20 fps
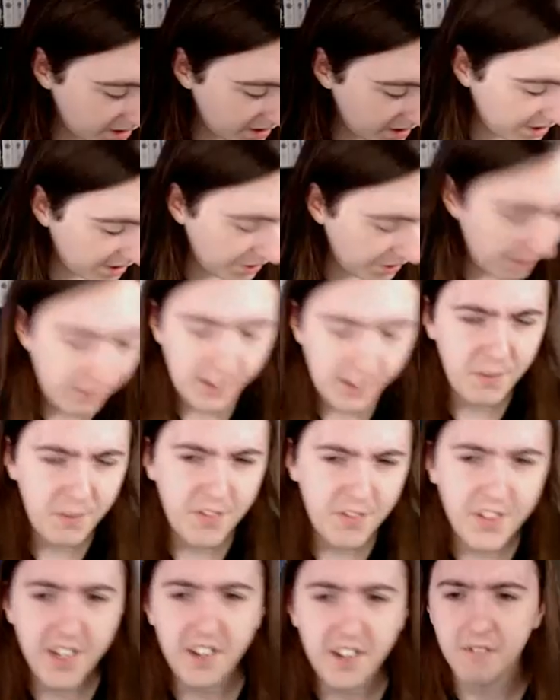So I've been
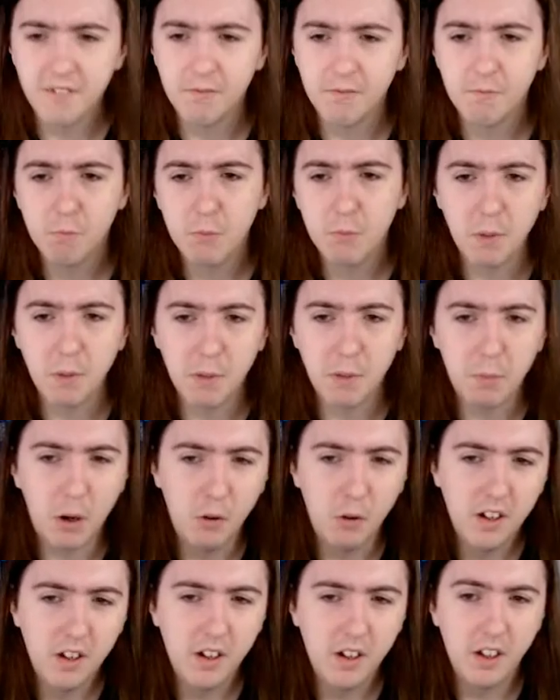reading a
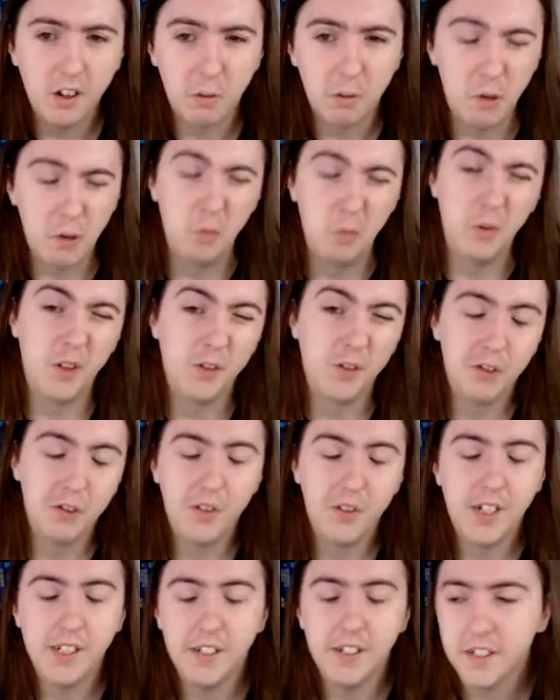lot of pulp novels of
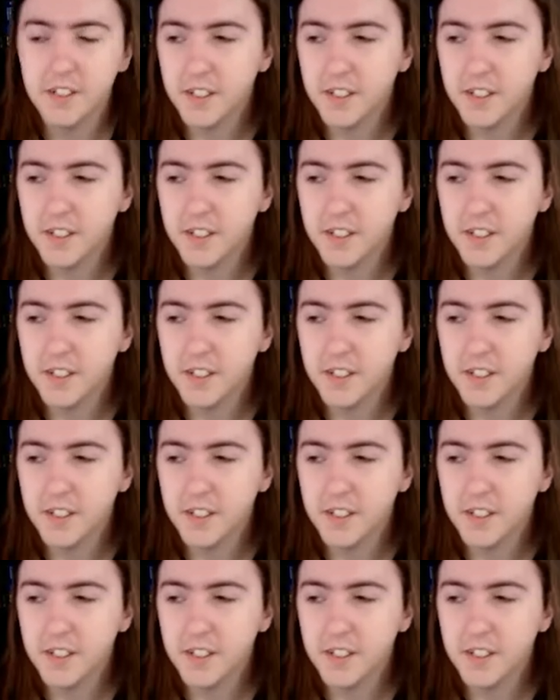late,